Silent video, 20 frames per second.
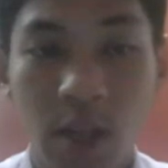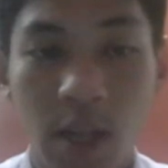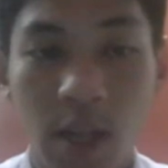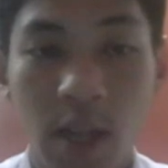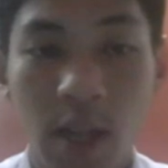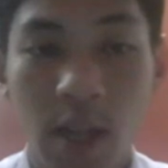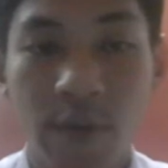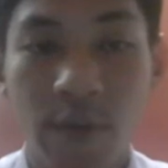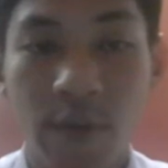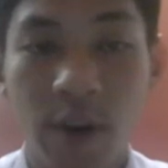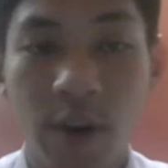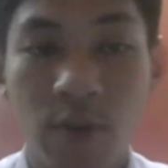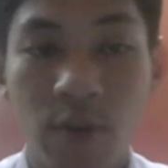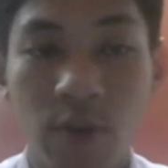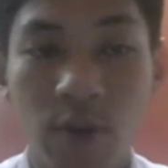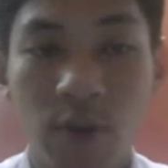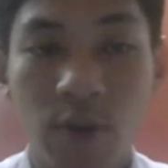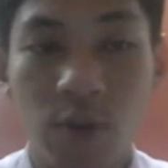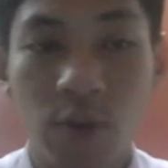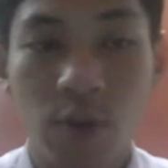in various
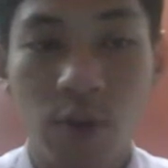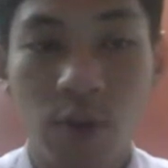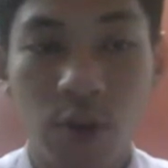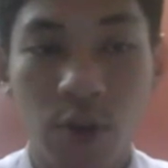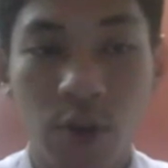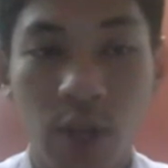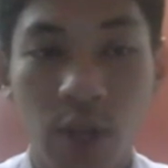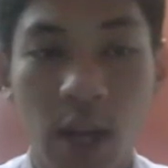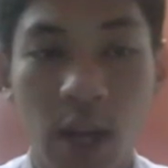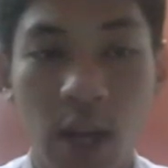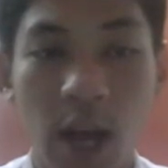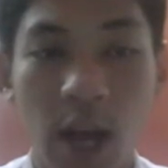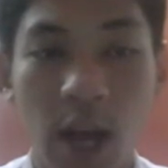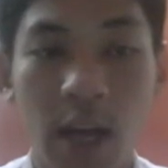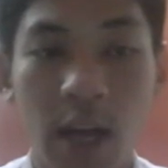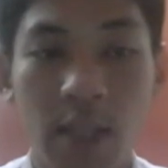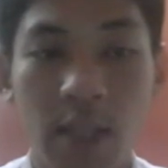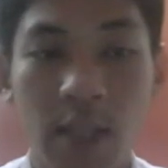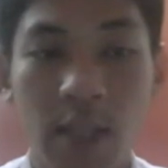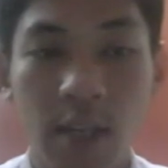salt solution are
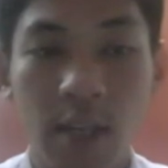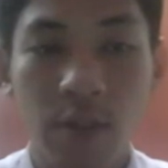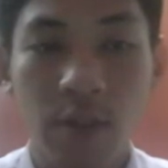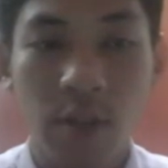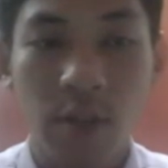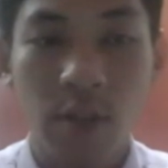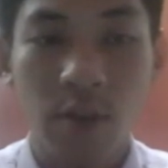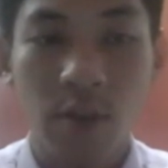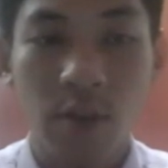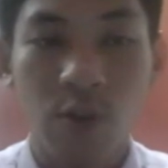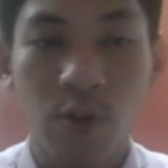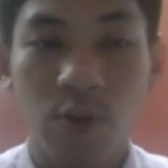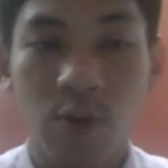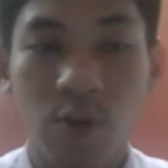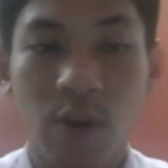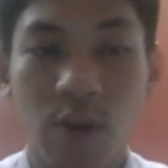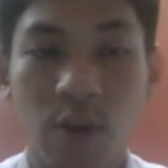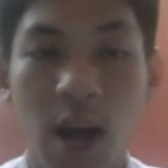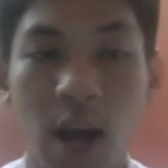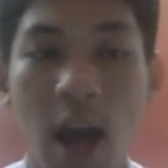essential to
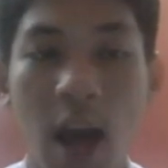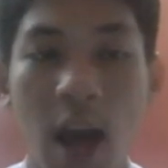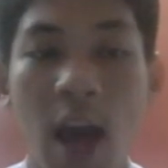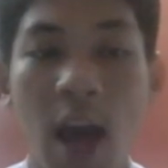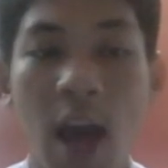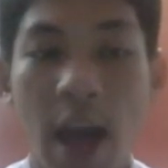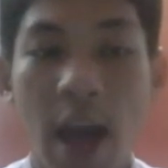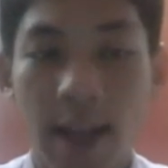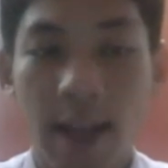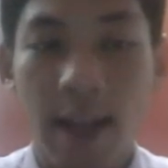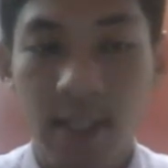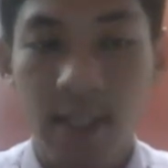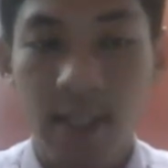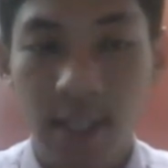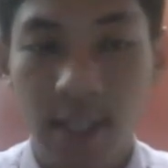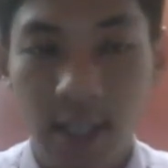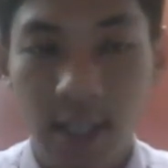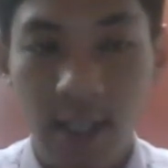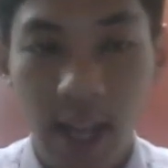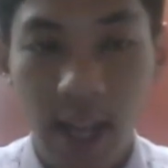
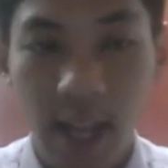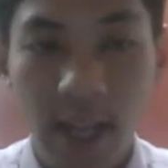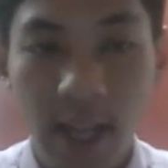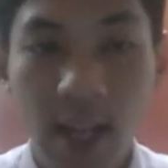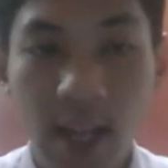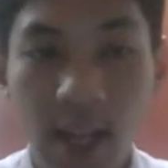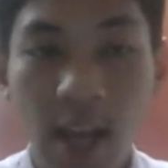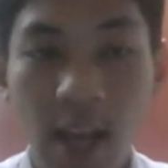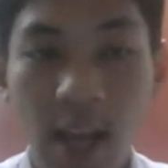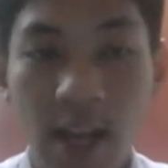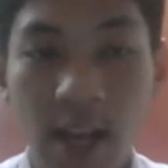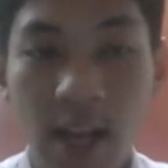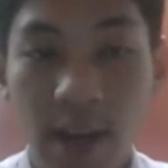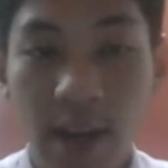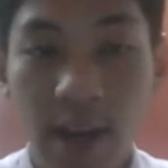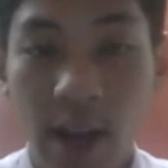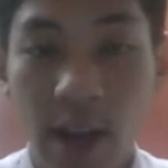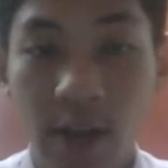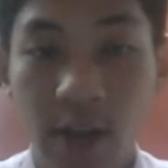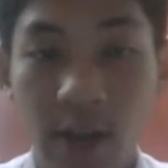ascertain the
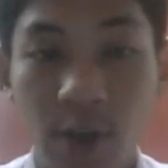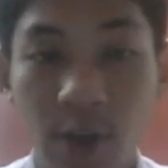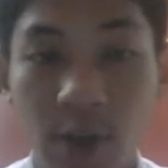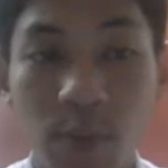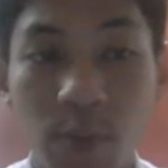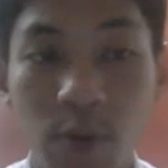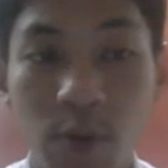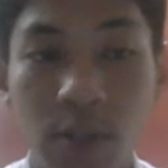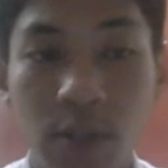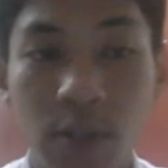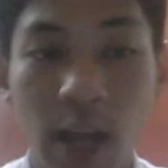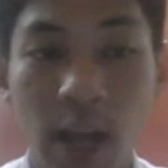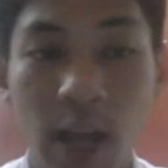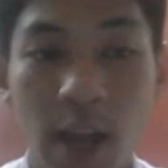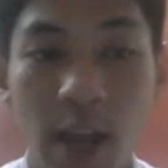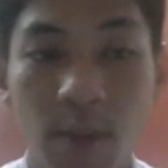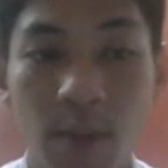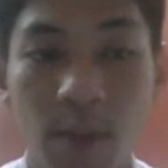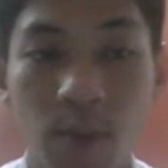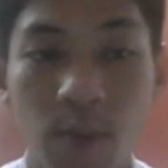attributes
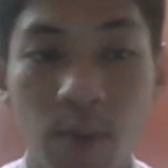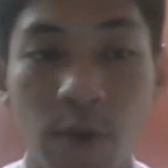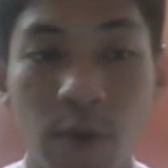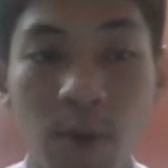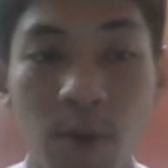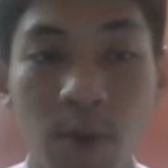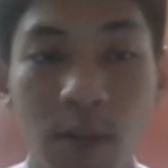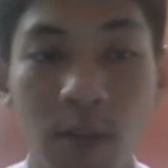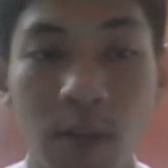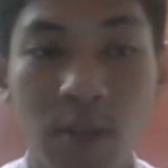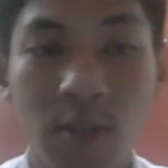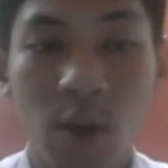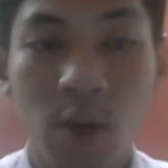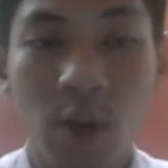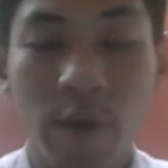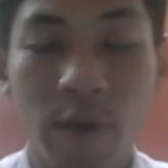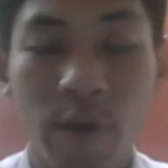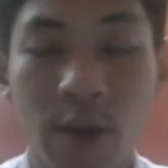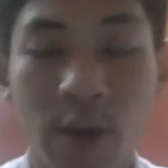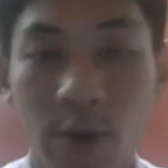and performance of
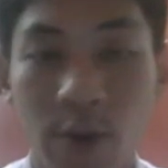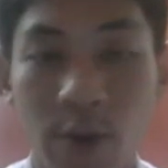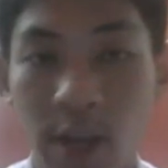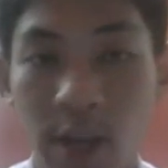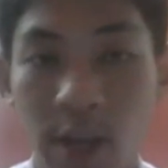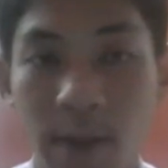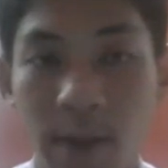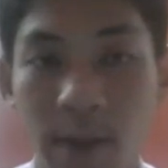the loading.